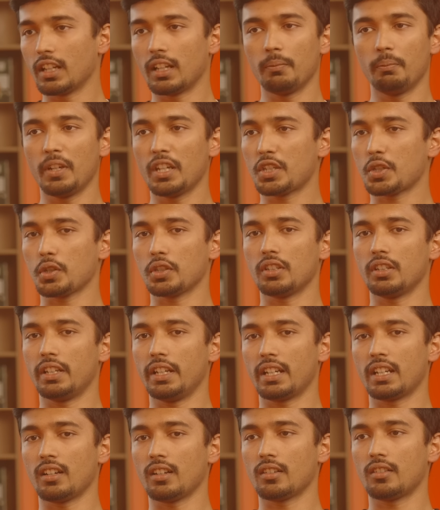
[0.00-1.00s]
and based on the
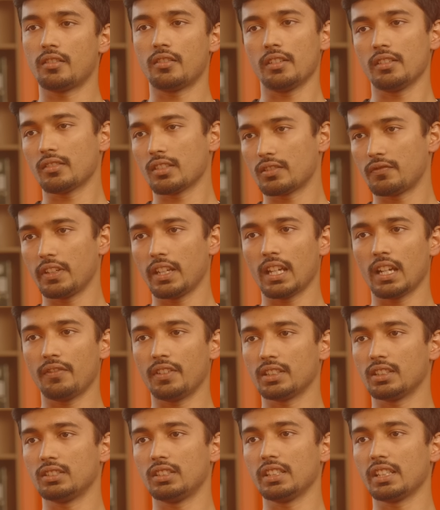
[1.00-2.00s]
data traces we have
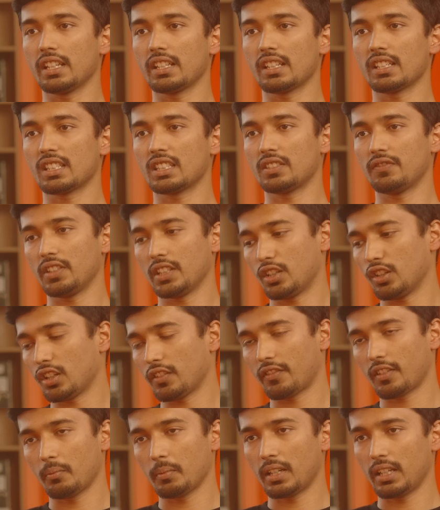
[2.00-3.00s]
and the thinking traces we got
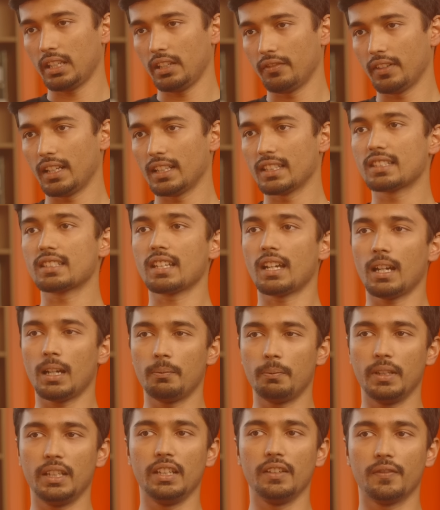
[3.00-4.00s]
from our evals, I
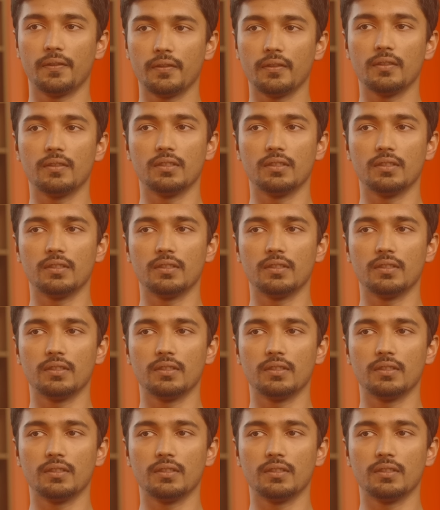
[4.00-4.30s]
believe